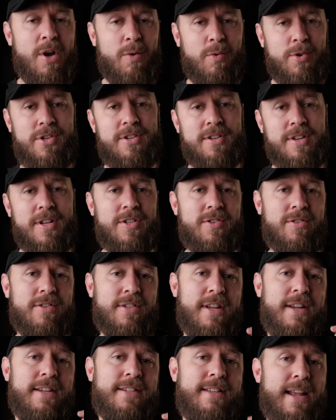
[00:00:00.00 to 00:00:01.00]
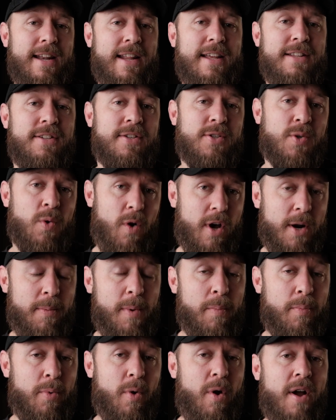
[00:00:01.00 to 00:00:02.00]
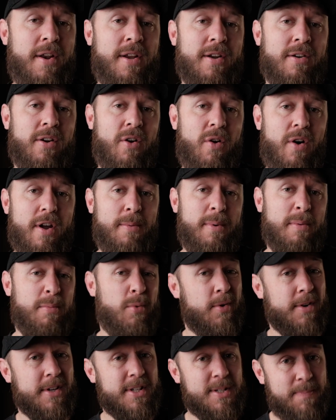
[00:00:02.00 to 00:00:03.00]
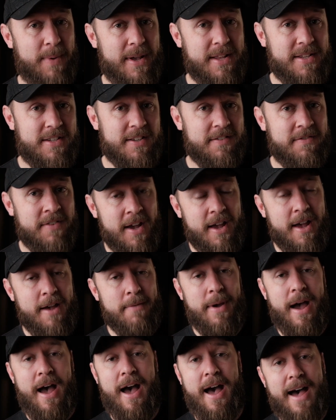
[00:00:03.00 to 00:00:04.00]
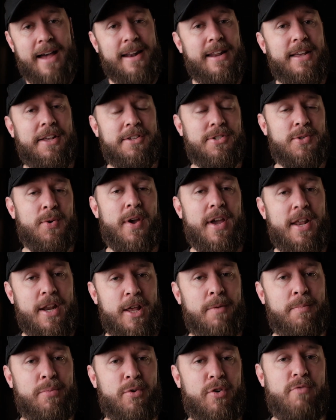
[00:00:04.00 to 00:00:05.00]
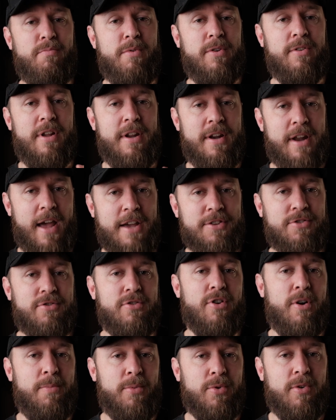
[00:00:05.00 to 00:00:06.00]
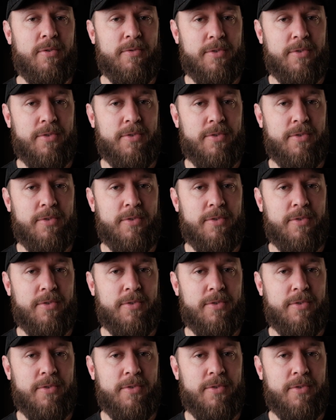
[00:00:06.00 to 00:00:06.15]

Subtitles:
which is interesting as that lens is quite a bit brighter and quite a bit more expensive, but hardly gets you any improvement in astronomical